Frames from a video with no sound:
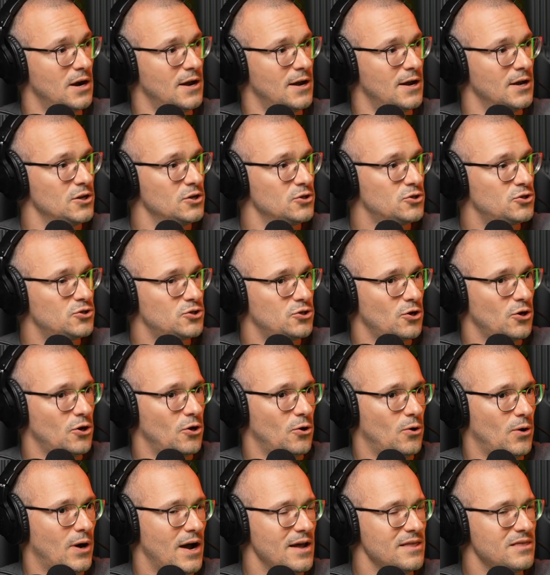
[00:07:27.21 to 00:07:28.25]
Yeah.
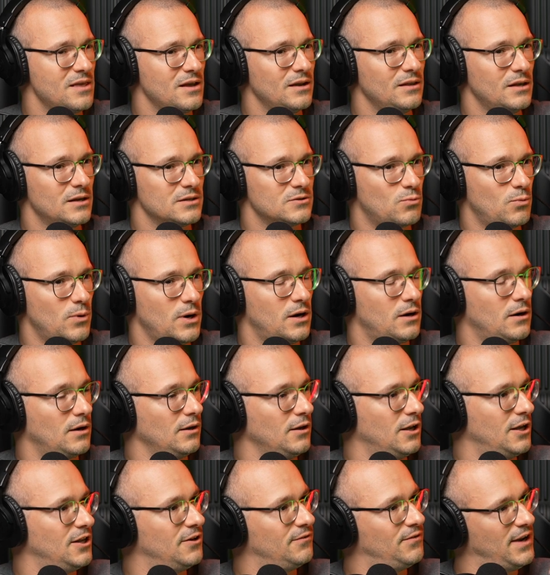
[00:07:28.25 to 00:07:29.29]
So I think that's where a
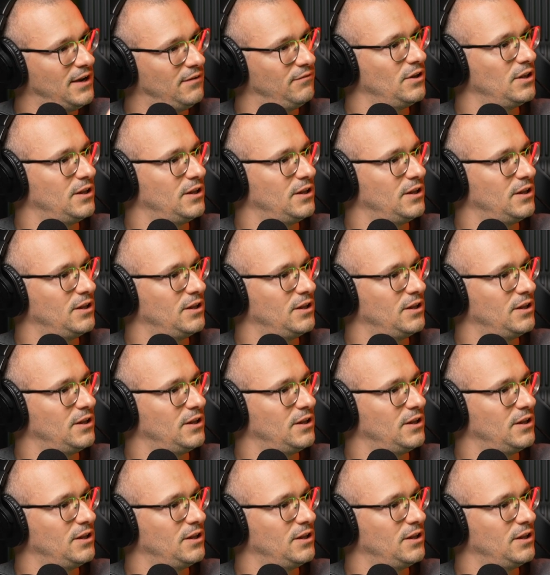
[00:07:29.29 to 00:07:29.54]
lot of heavy